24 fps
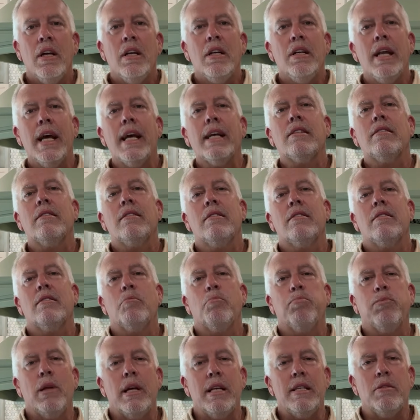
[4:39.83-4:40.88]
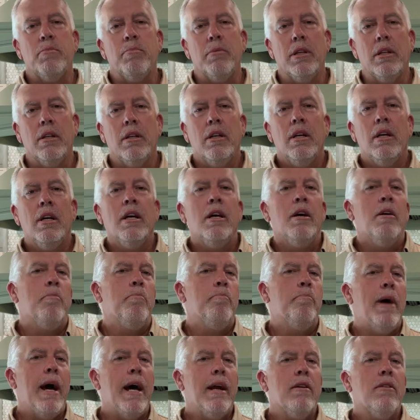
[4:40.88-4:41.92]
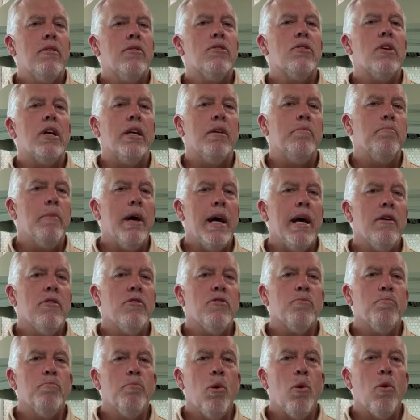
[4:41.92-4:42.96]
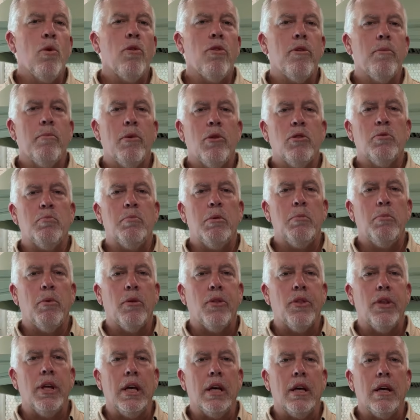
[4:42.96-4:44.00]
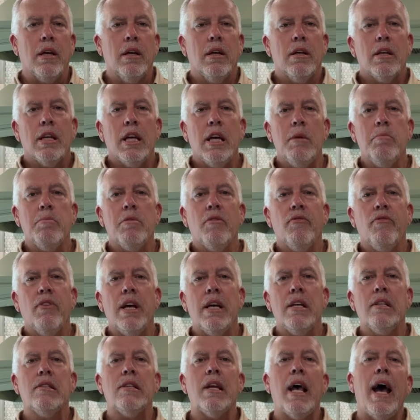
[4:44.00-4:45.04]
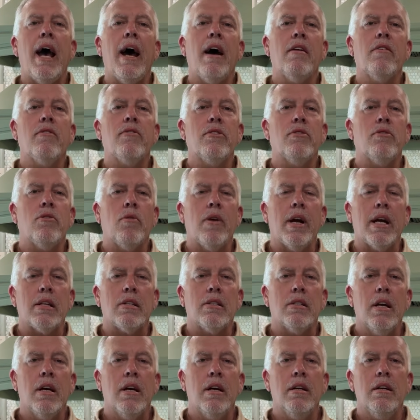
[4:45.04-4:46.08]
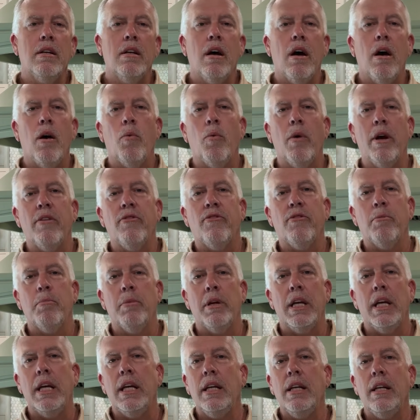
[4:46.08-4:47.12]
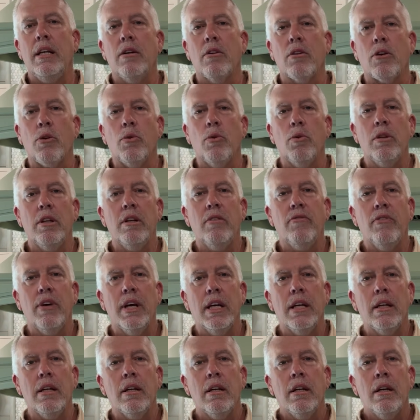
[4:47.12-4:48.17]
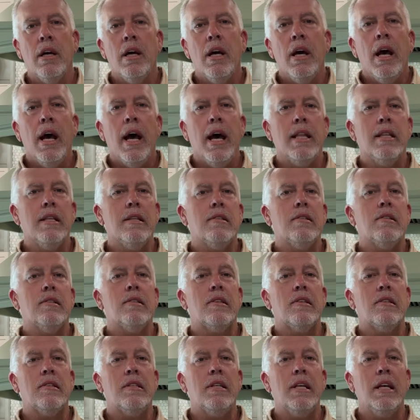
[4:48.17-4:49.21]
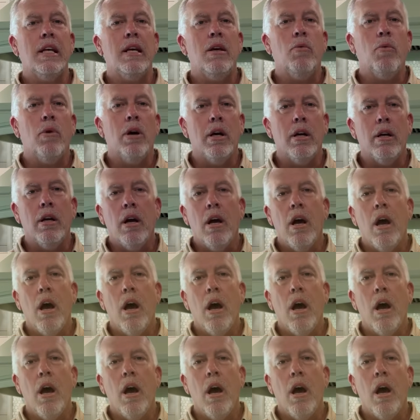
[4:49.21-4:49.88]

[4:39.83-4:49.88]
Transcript: Next is the placement. It matters more than most people think. Keep the vase out of the direct sun, away from a heating or cooling vent, and this is a sneaky one,